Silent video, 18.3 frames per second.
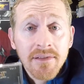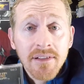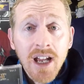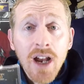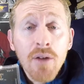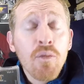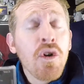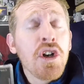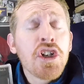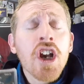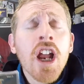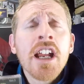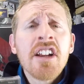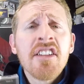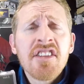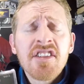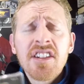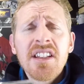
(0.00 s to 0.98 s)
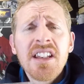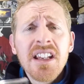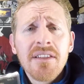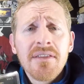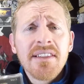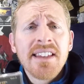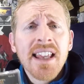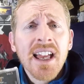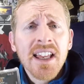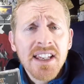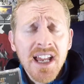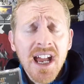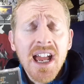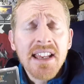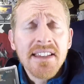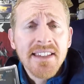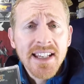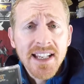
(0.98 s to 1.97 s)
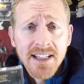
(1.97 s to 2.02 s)
I wish I could sit here and tell you I
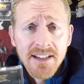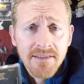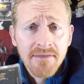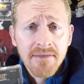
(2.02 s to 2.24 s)
did.